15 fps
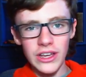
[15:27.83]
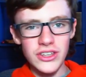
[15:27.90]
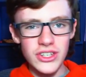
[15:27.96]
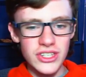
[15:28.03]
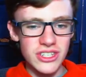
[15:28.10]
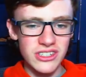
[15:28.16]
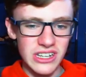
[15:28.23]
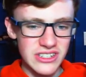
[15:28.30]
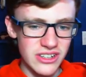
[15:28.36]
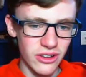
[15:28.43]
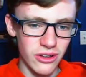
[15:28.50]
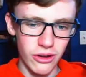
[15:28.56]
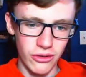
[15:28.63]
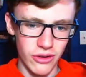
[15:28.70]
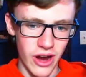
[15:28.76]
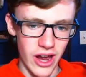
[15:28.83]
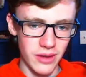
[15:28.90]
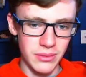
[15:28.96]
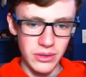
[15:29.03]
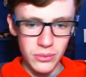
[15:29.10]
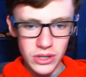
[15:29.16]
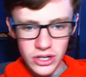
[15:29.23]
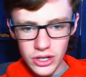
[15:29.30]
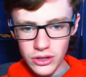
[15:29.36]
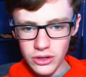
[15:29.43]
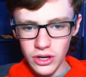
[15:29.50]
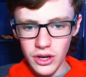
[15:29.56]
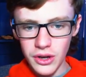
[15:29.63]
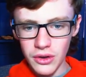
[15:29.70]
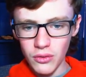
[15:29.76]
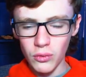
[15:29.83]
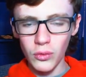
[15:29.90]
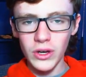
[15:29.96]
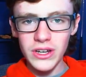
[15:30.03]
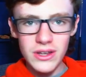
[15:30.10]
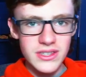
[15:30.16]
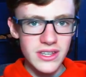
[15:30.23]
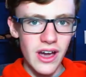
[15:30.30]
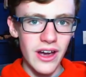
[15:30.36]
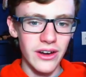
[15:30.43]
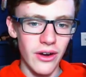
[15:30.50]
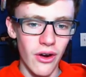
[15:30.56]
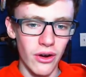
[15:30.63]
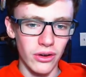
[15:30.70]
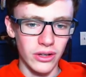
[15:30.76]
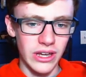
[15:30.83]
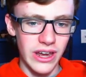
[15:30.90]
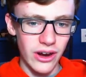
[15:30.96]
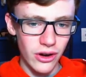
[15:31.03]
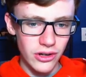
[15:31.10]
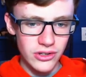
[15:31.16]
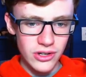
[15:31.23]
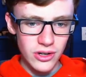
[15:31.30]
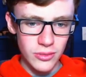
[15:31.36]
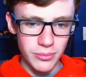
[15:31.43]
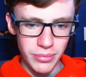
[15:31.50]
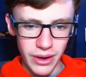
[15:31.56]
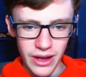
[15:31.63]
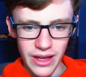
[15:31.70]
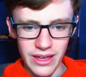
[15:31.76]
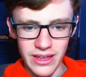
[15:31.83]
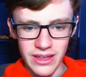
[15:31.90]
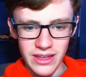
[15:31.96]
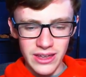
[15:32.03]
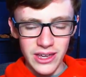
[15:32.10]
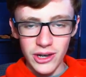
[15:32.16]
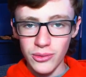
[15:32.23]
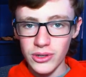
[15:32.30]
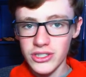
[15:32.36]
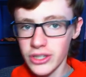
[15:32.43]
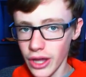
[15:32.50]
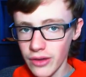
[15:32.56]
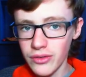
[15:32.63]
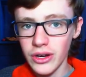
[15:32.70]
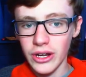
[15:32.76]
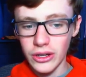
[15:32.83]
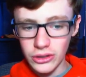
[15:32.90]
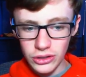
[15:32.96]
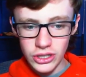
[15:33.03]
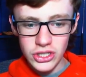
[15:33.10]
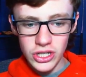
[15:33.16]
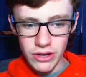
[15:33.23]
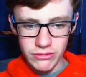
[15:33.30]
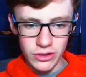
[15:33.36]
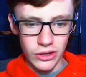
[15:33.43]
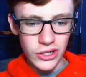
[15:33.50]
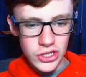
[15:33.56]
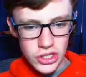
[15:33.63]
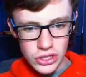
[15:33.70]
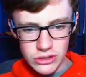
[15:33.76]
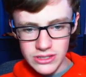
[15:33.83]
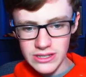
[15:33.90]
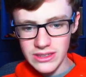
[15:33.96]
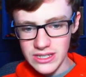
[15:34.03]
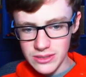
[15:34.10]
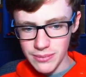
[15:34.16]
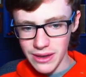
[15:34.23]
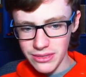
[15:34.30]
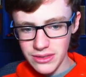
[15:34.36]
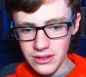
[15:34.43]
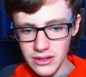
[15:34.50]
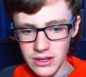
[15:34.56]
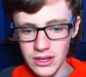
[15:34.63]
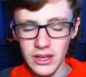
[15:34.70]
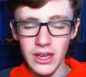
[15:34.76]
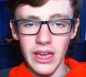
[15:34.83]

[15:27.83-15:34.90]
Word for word: It just doesn't look right. I mean, we could redesign our character, but we're still having glitch after glitch using this method,